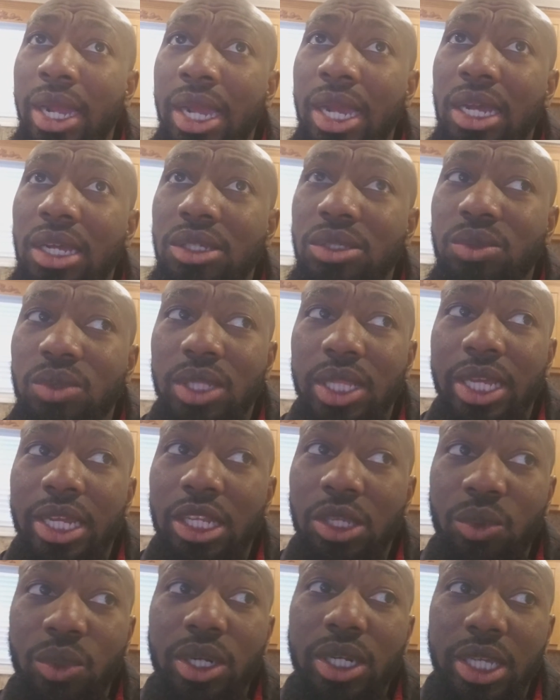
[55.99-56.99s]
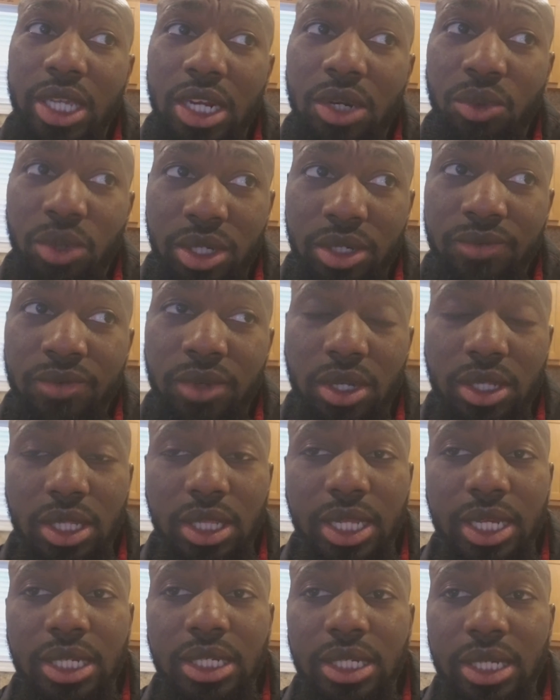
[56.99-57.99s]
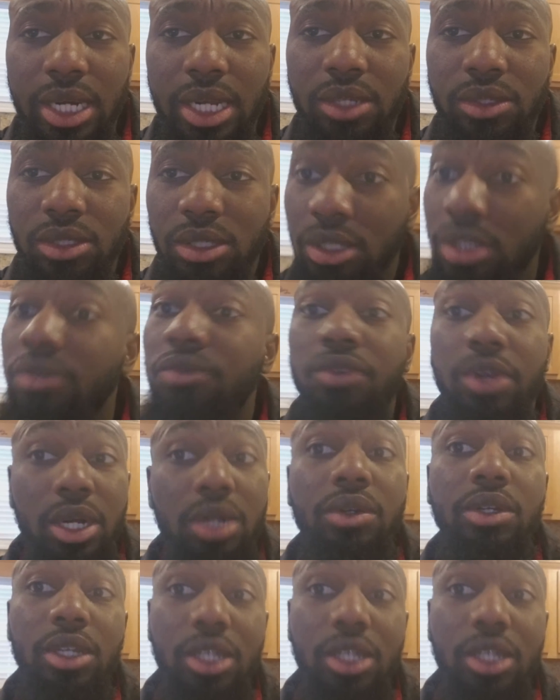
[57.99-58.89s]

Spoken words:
a house with lead and you want to get rid of all the lead in your house, it's very